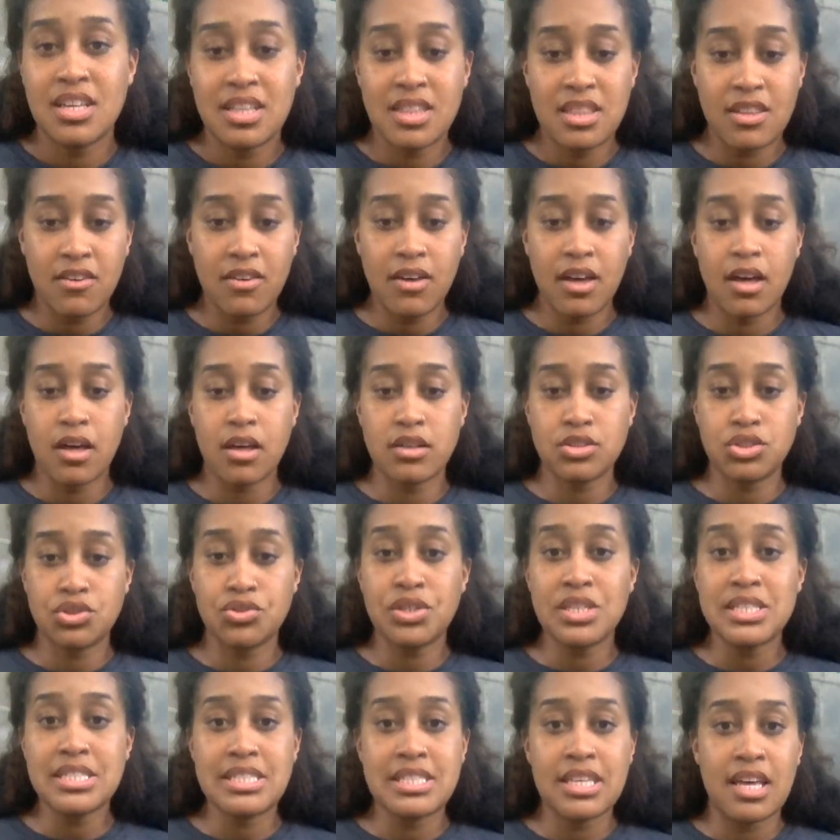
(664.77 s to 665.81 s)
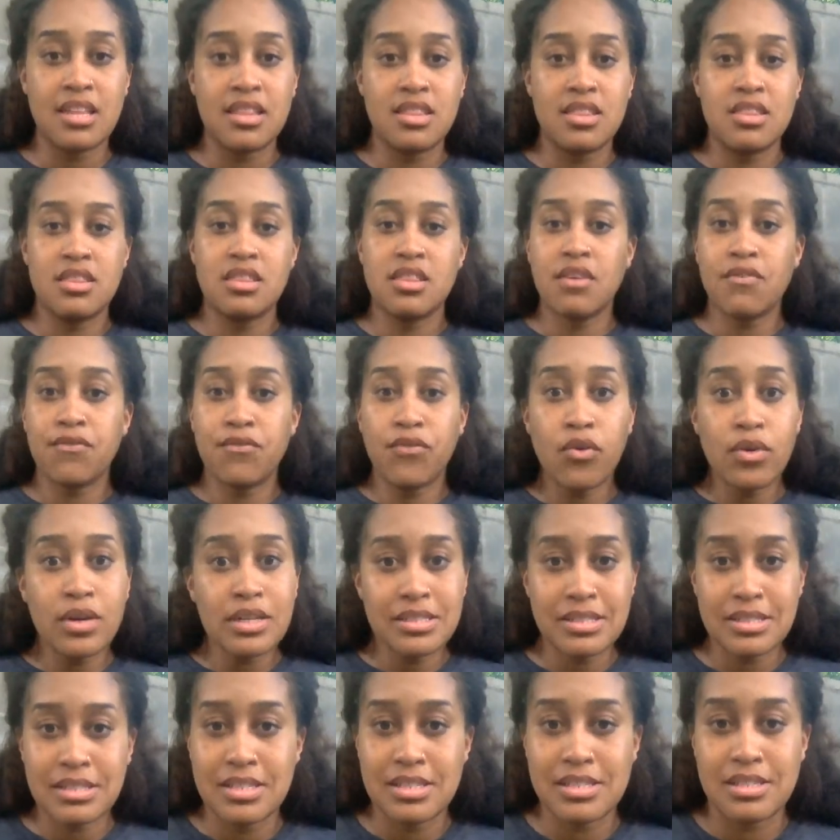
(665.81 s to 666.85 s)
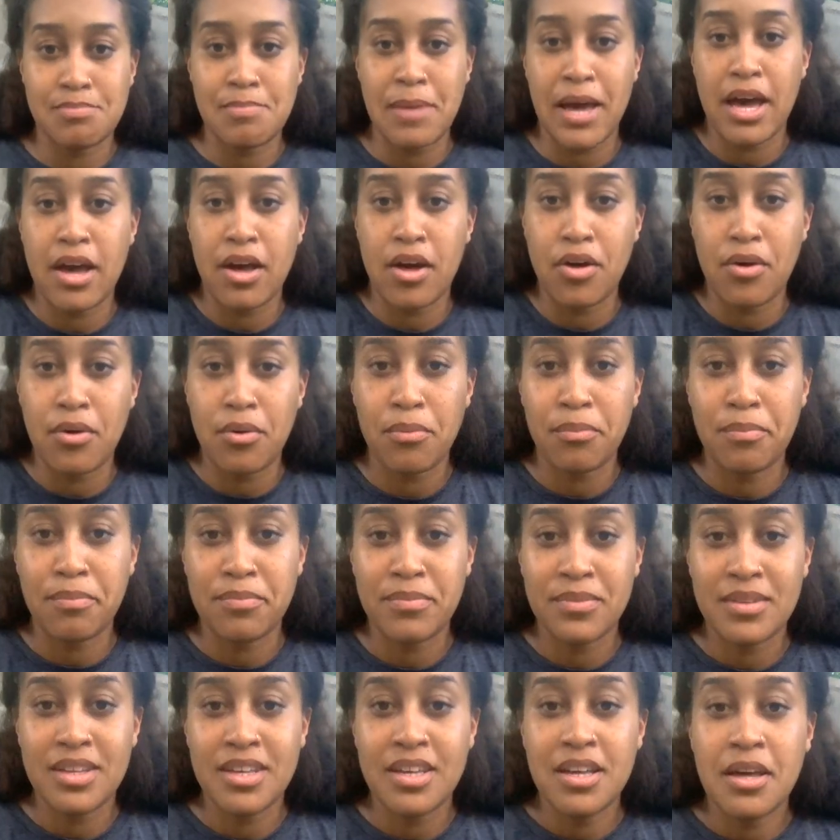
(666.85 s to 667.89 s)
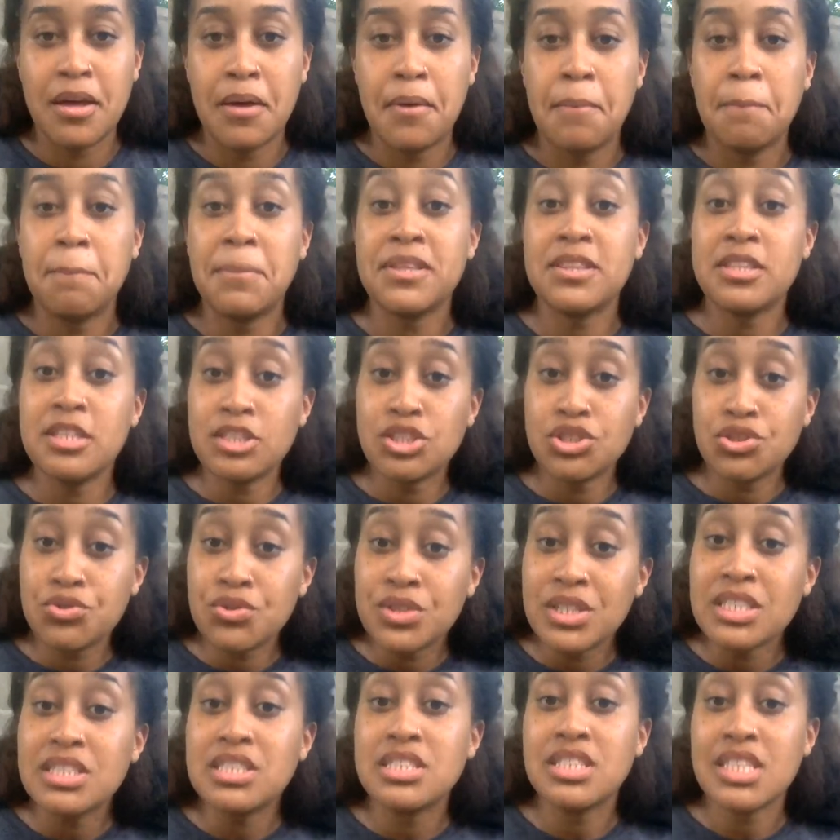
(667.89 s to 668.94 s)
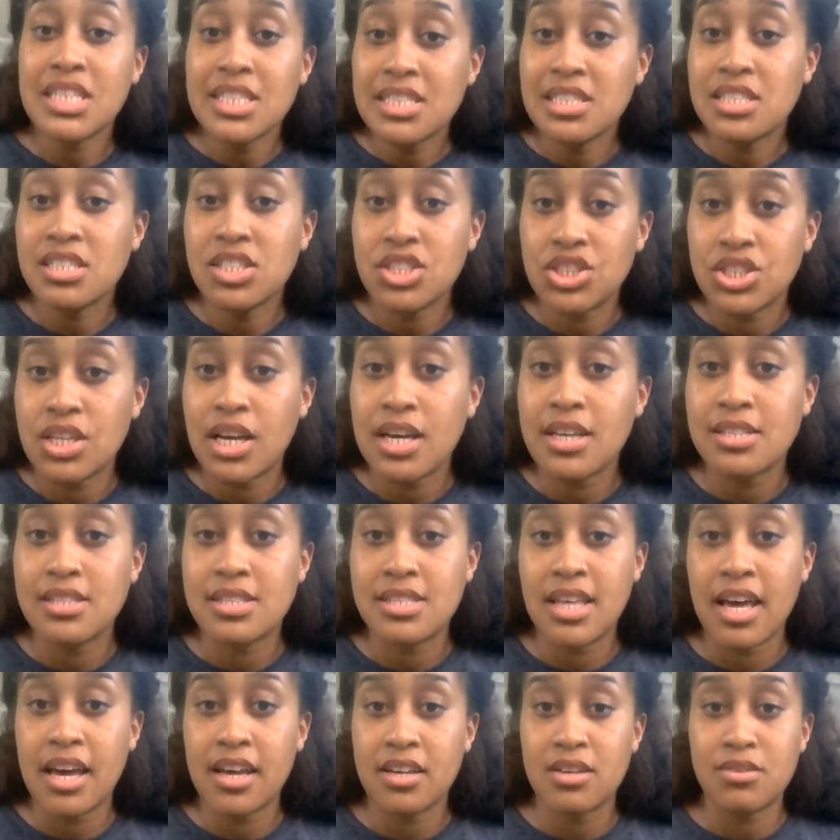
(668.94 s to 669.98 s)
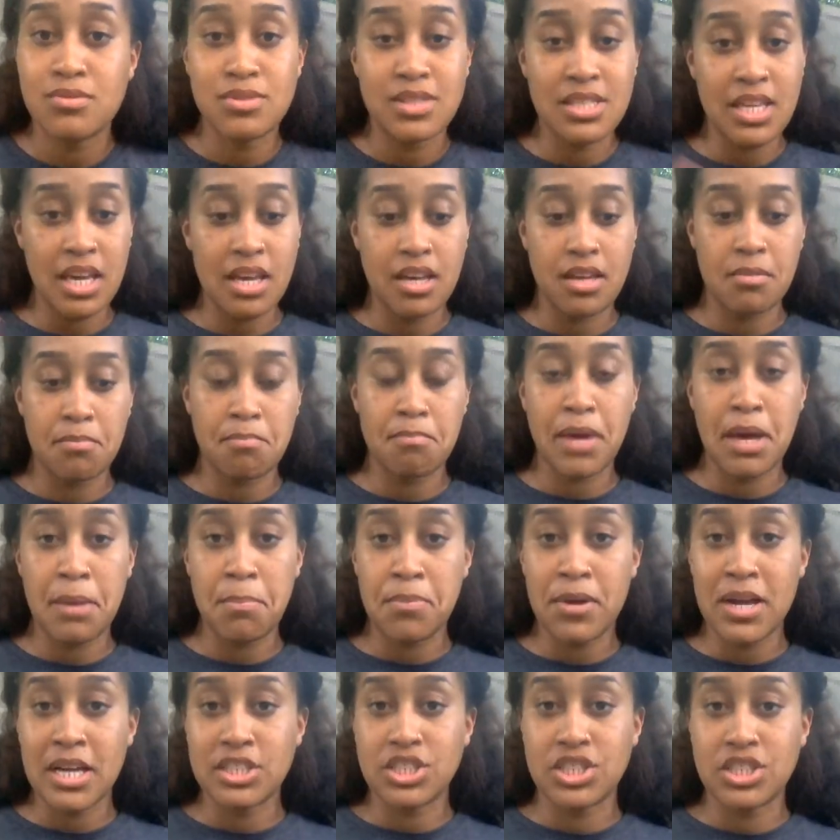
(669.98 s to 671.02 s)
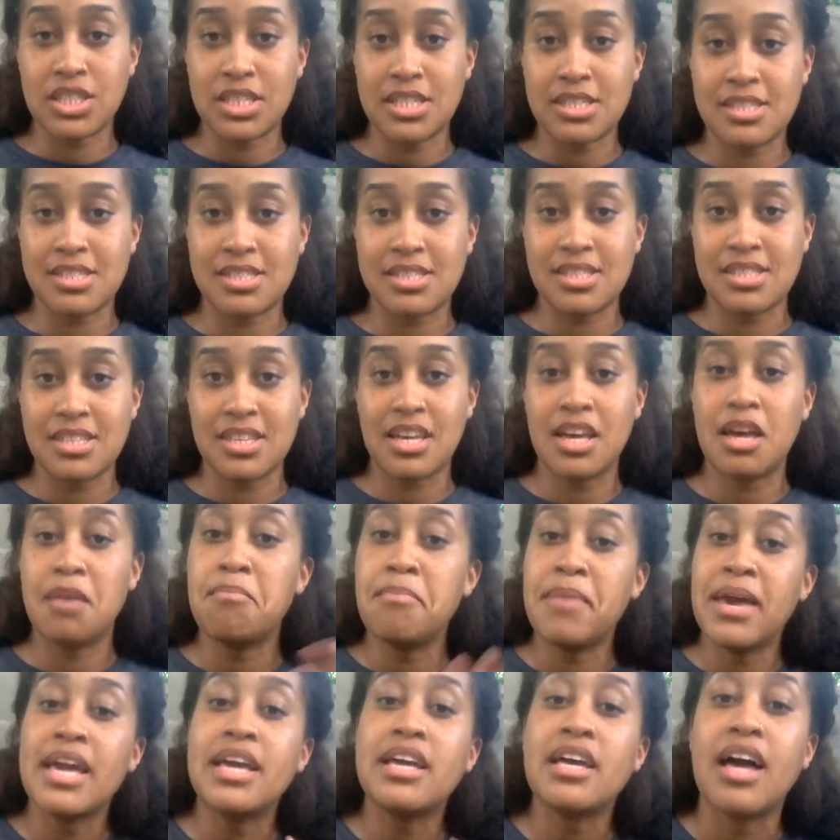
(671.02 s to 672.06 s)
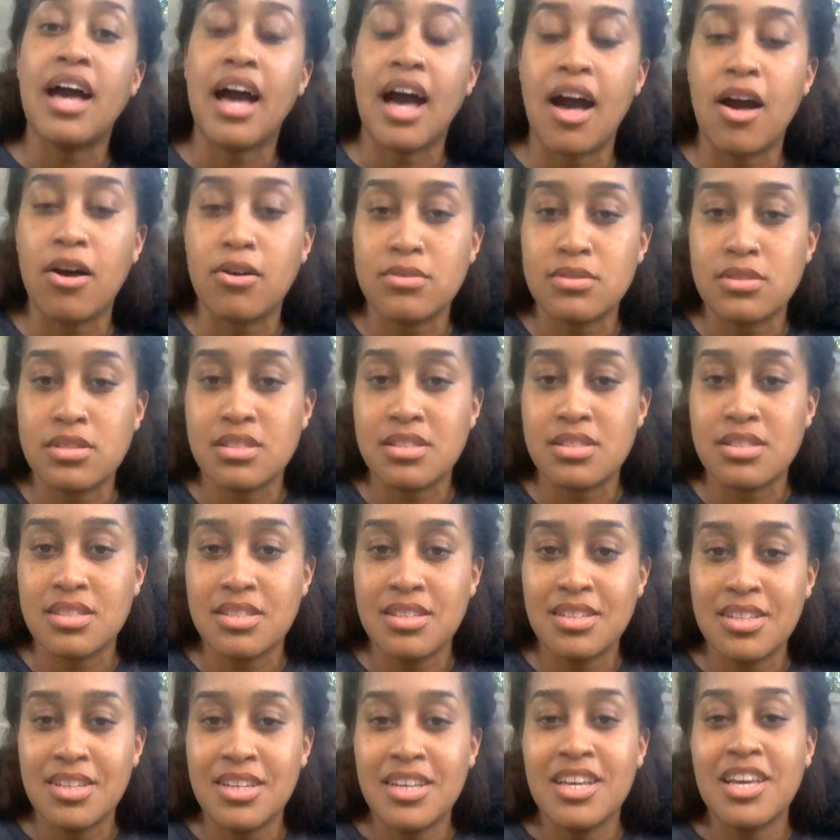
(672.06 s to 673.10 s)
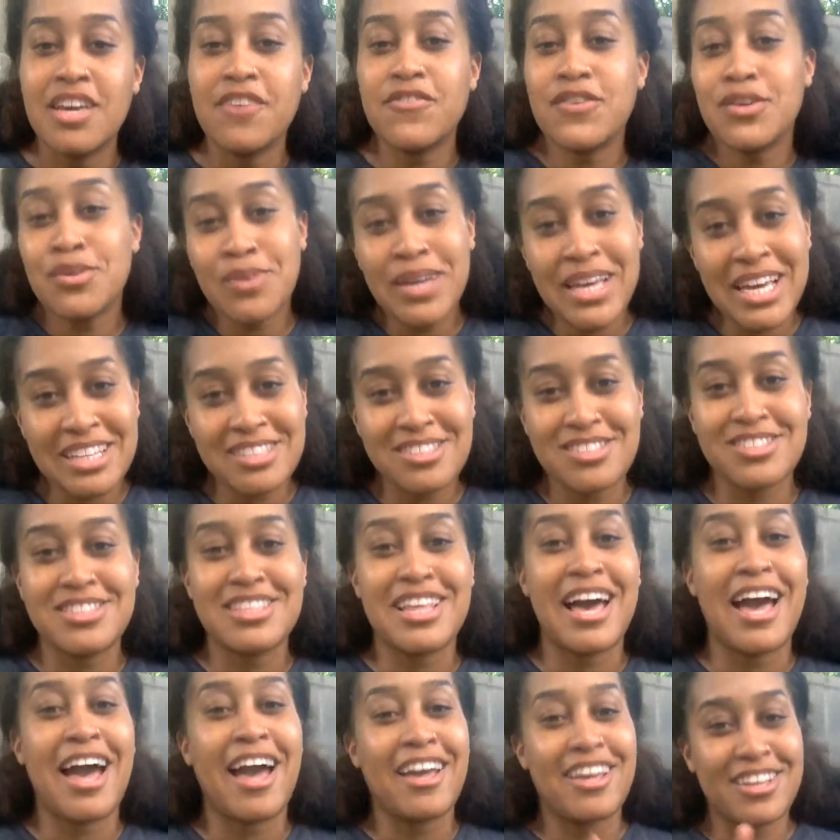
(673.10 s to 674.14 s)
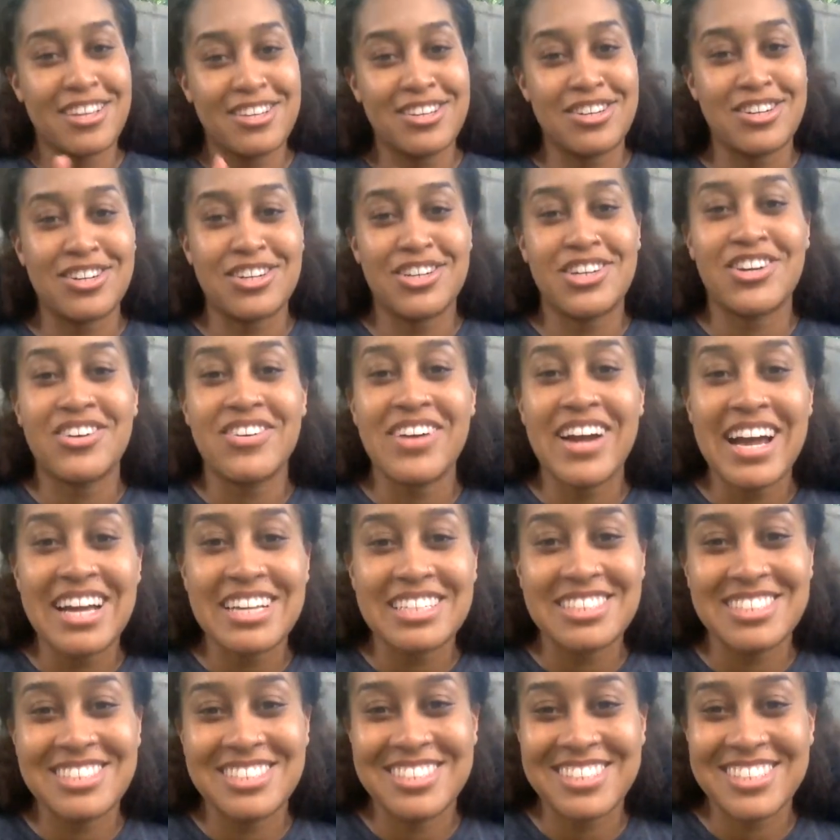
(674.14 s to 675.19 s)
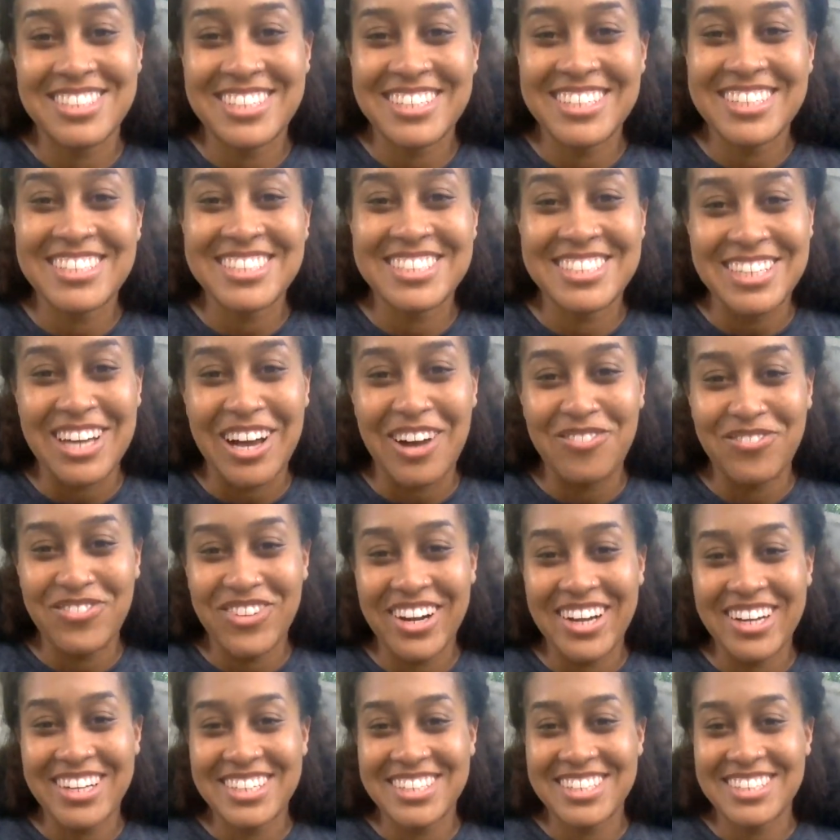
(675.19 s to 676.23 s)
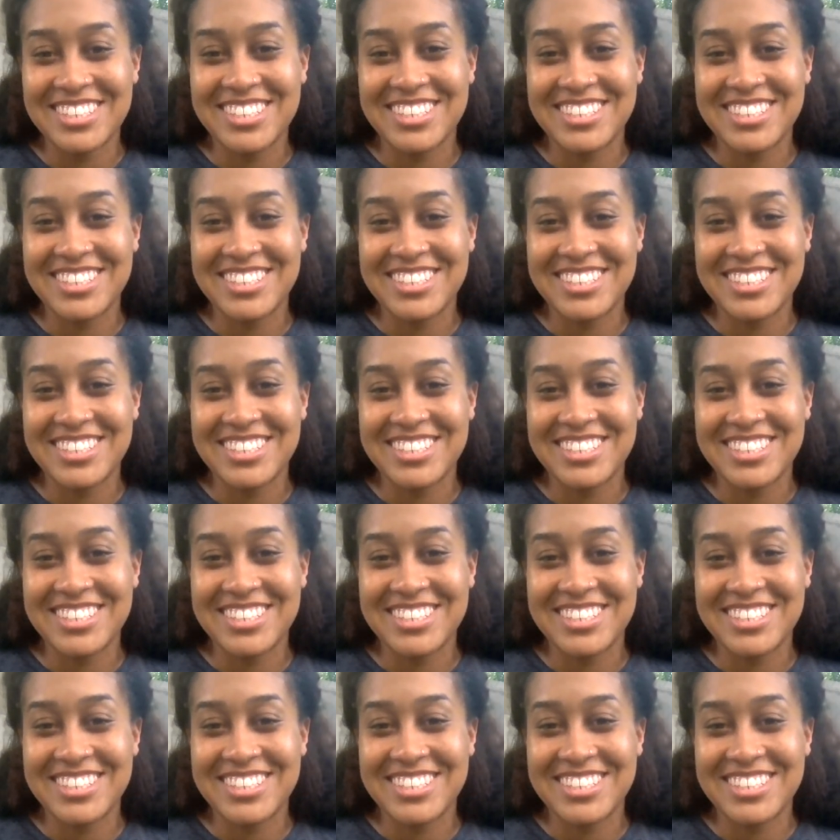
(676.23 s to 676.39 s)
The tree said, "The forest is my home." But the tree did suggest that you take my branches and make a house. If you answer that, you're correct. Good job, friend.